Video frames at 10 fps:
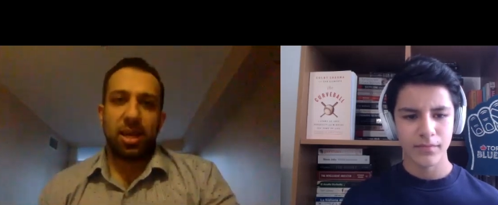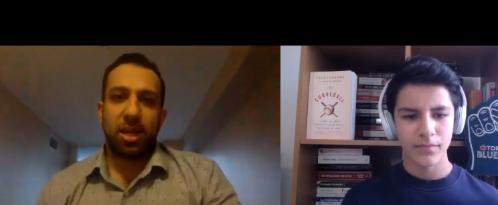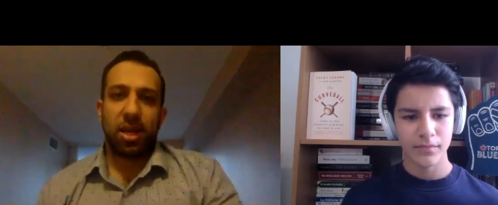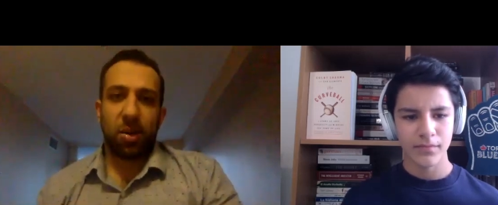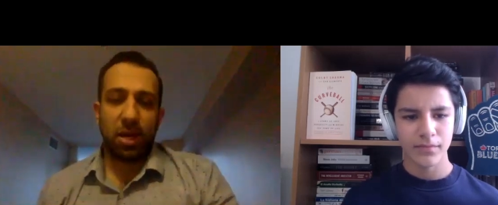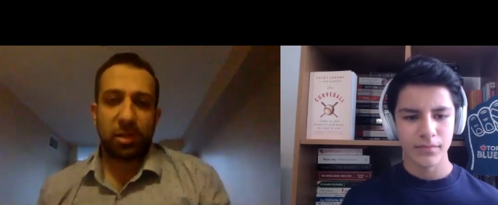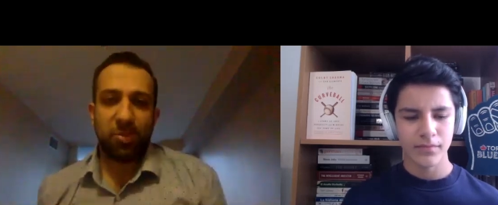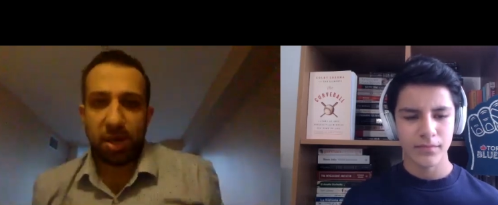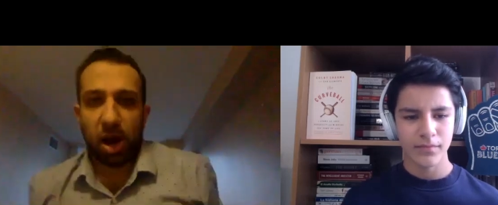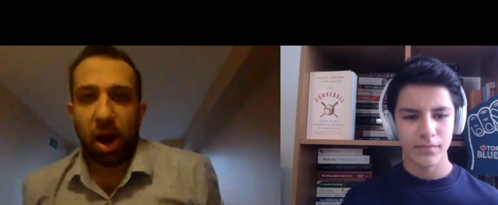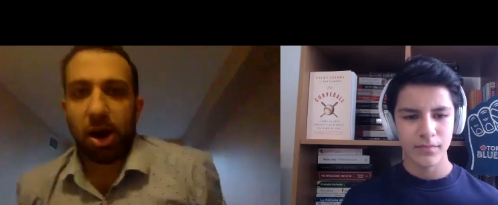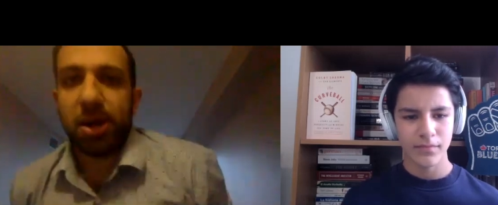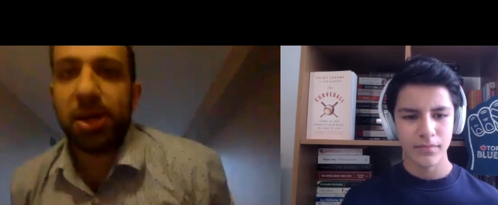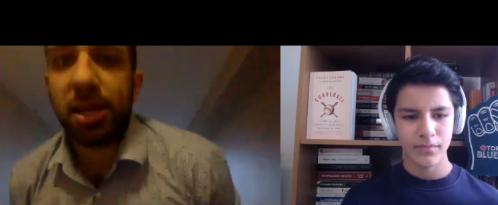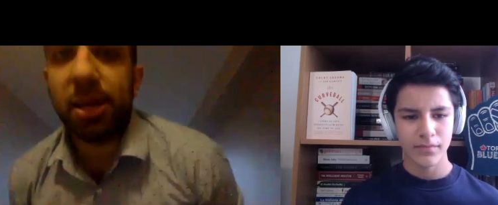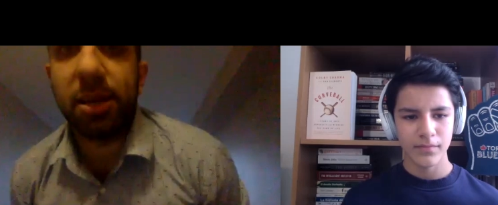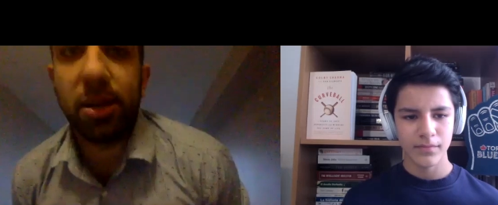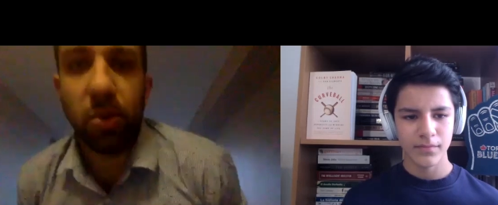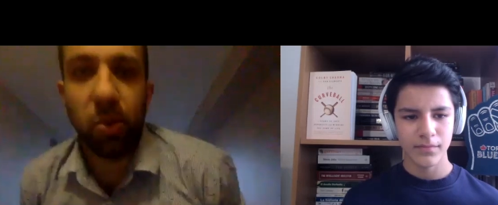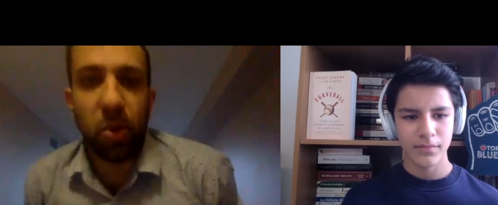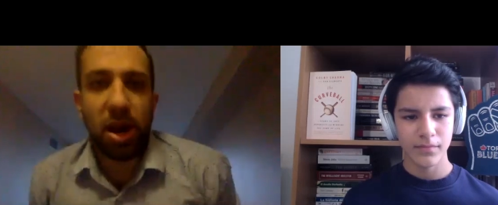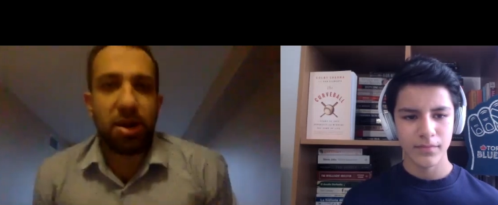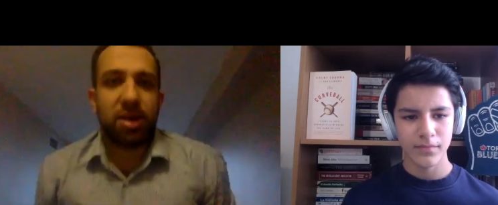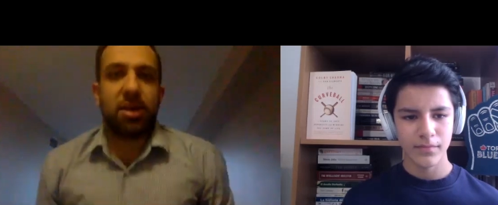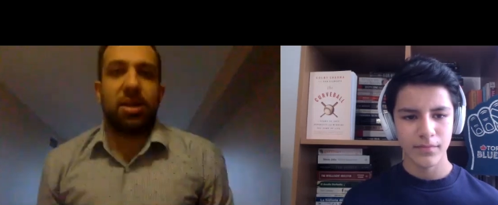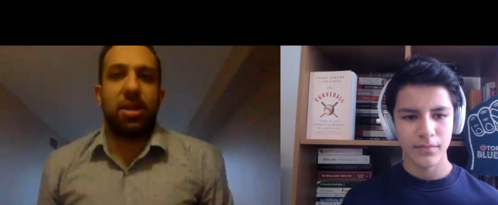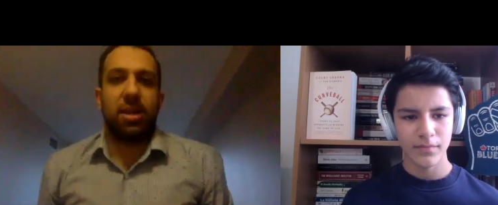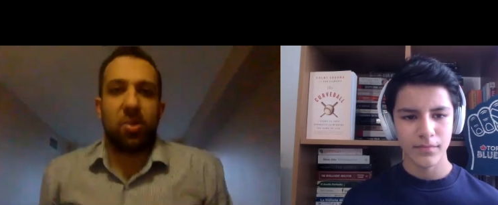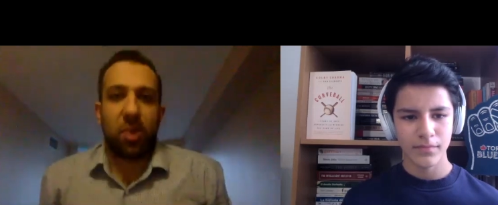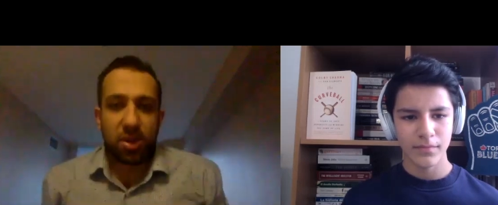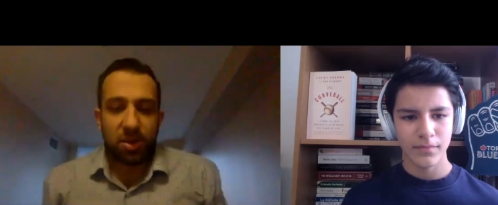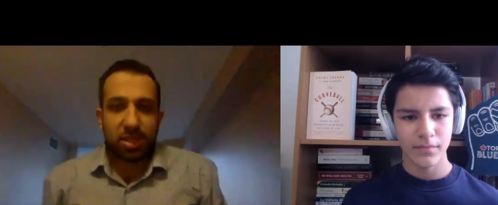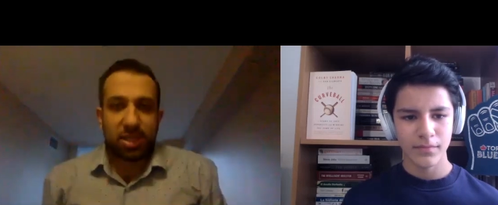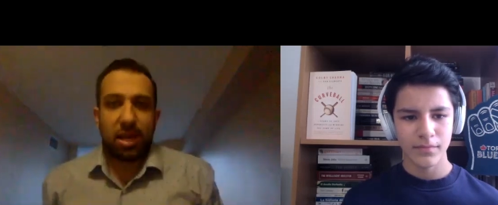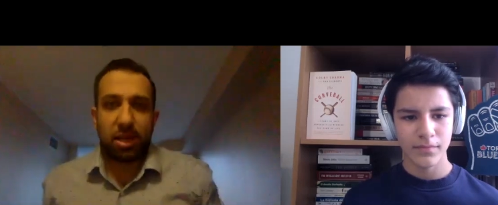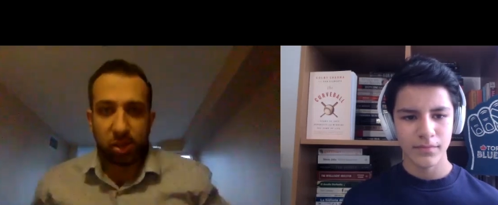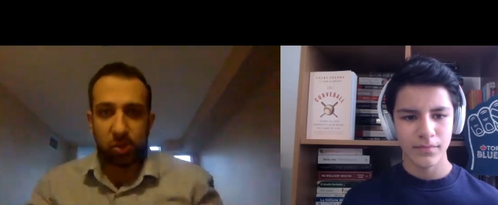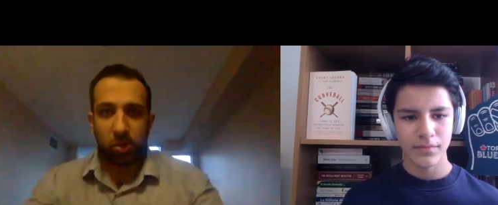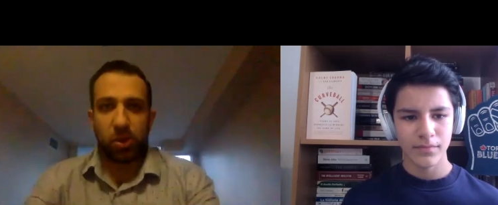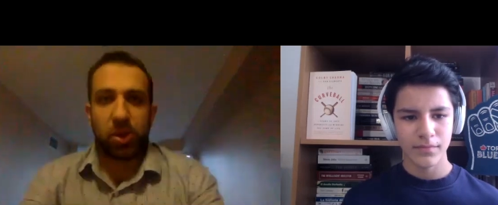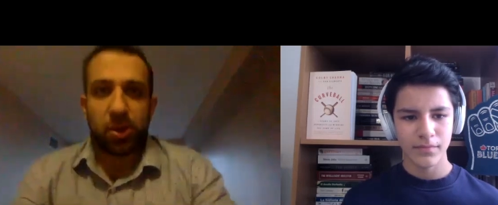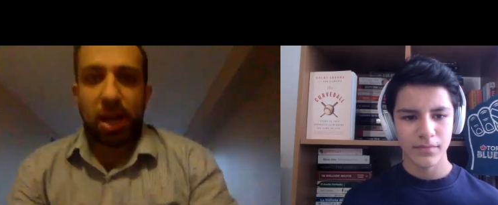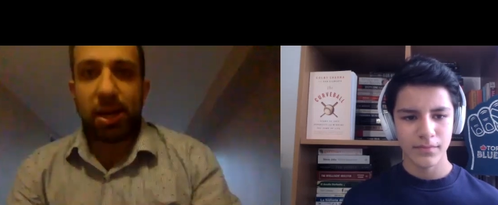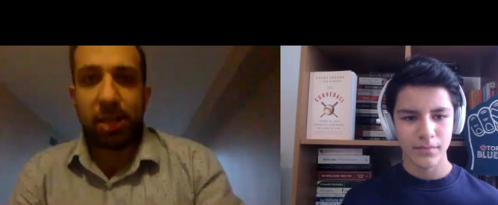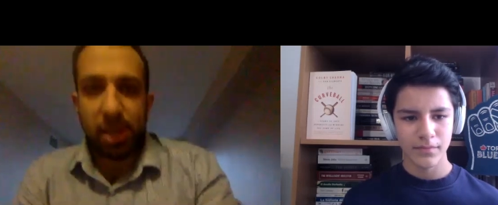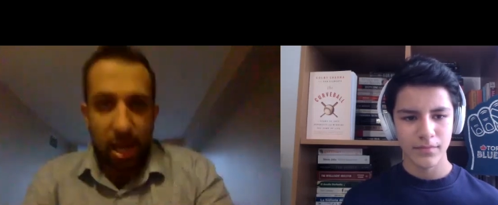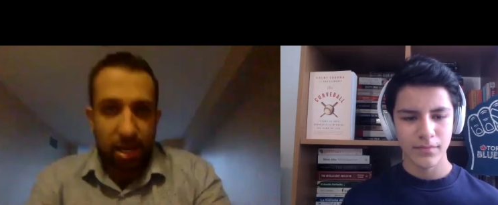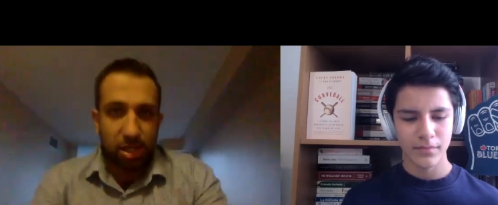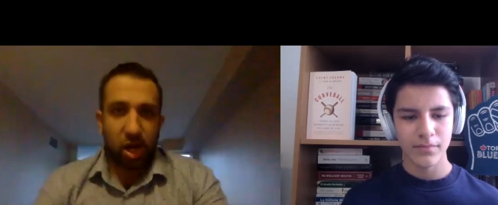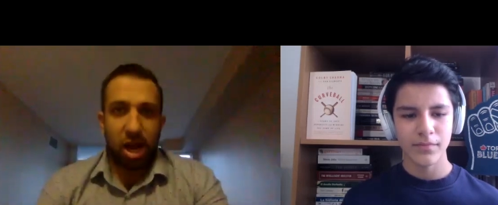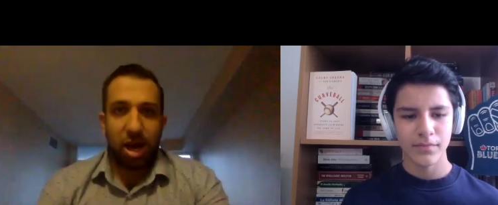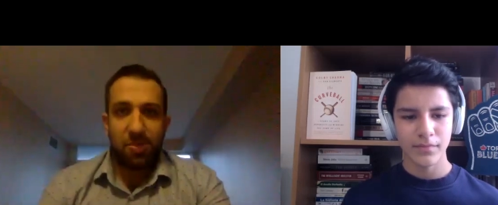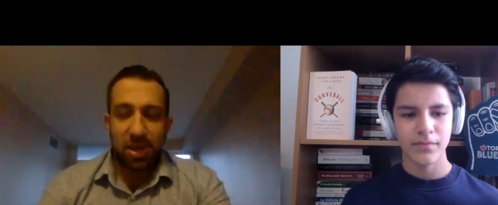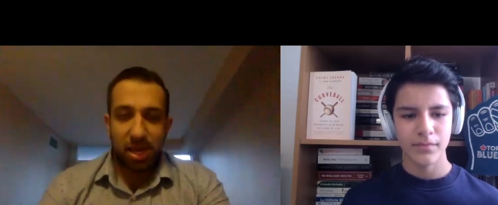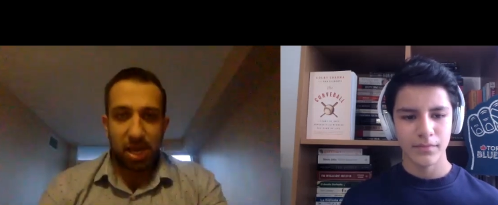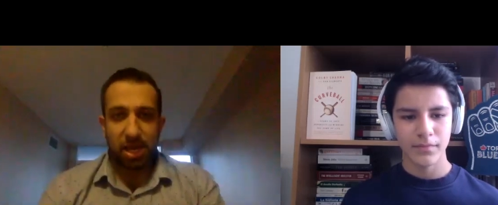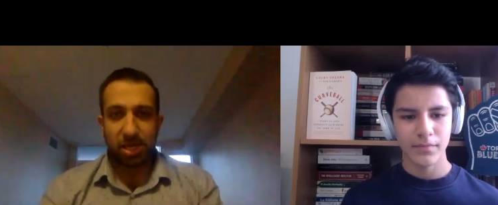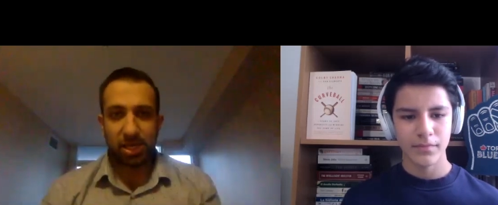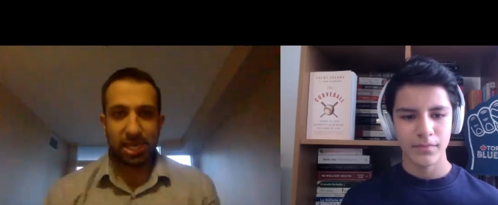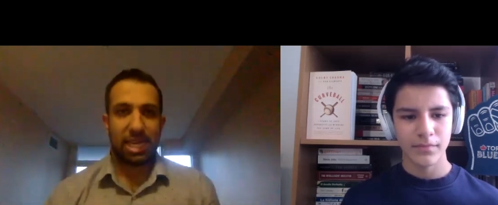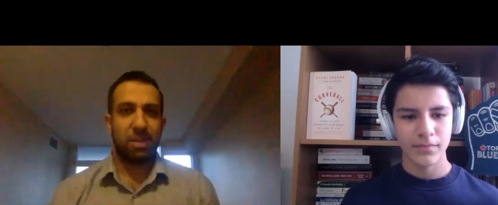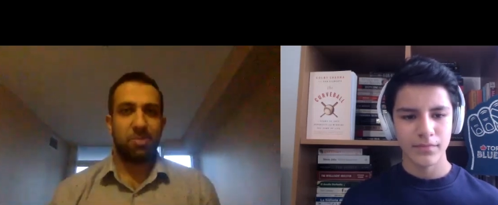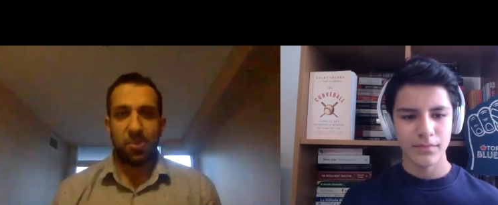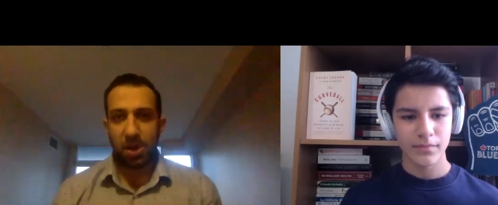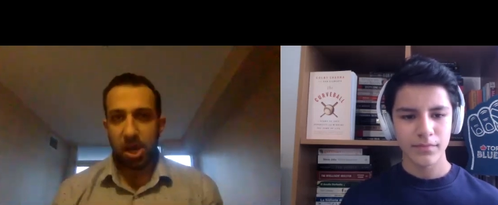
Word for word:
Speaker 1: you know, it's been hard where, you know, whether it's at a school or at a, at a job to keep